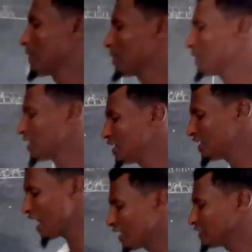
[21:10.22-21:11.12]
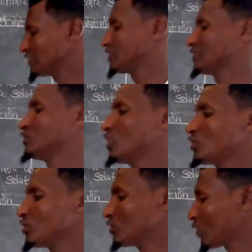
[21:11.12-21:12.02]
Then here you are
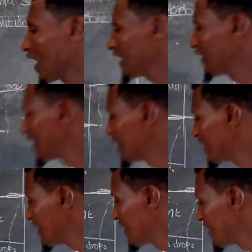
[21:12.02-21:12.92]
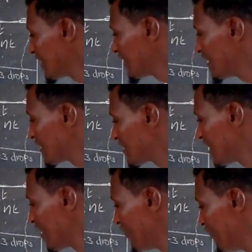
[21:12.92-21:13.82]
going to write the
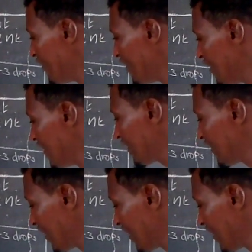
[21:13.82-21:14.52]
sulfate,